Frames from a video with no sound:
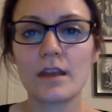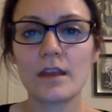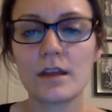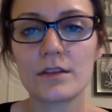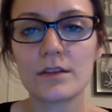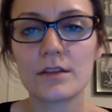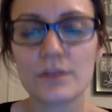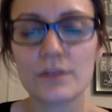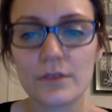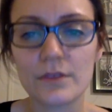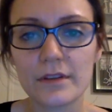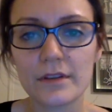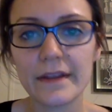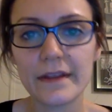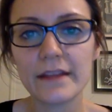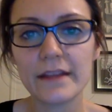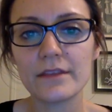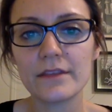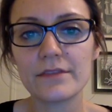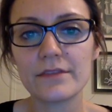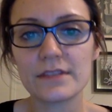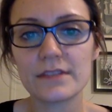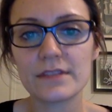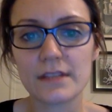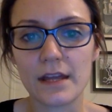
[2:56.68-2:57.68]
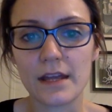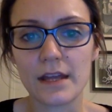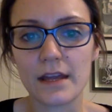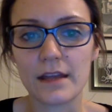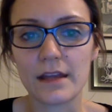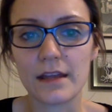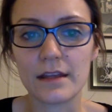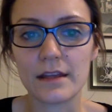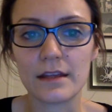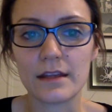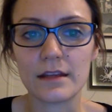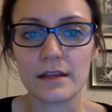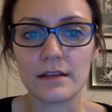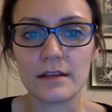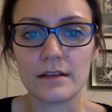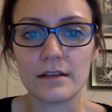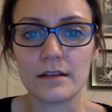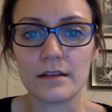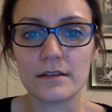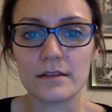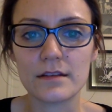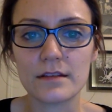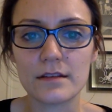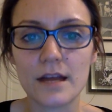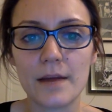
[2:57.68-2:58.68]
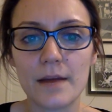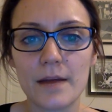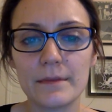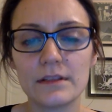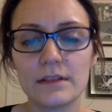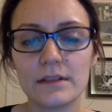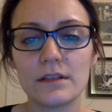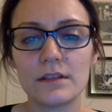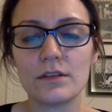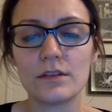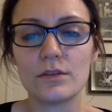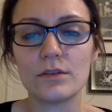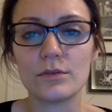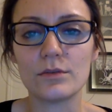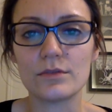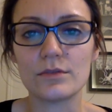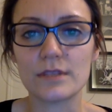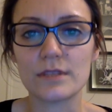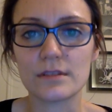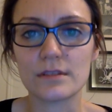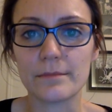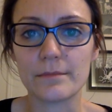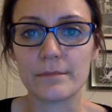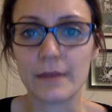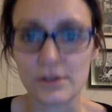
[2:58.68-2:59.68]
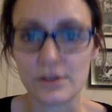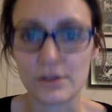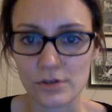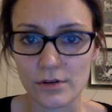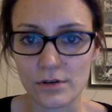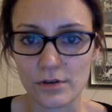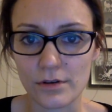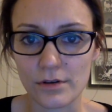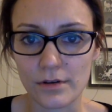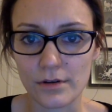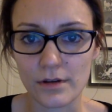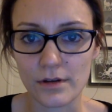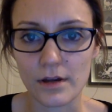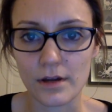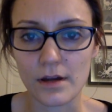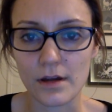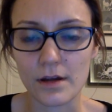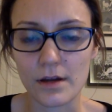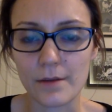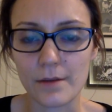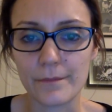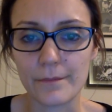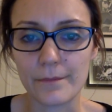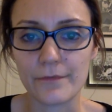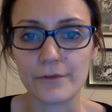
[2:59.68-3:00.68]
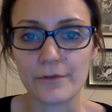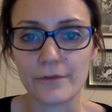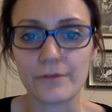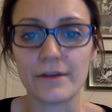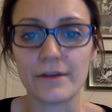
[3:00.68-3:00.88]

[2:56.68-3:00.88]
So the length of stay is commonly used as a measure for